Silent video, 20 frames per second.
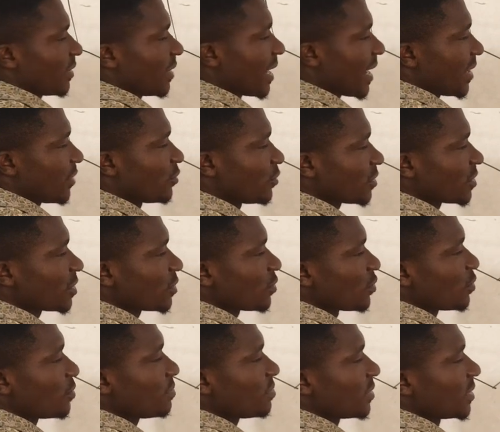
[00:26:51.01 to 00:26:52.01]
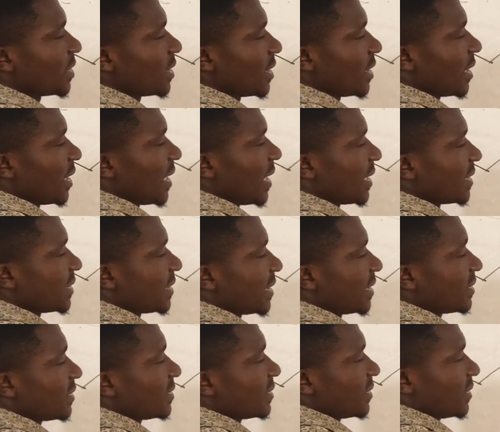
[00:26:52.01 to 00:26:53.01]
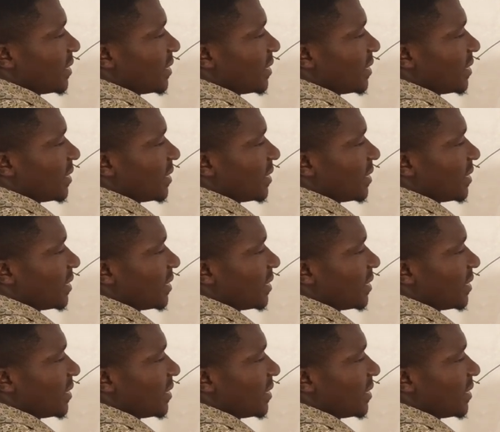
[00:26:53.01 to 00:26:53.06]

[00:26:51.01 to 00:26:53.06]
hydroxyl group and then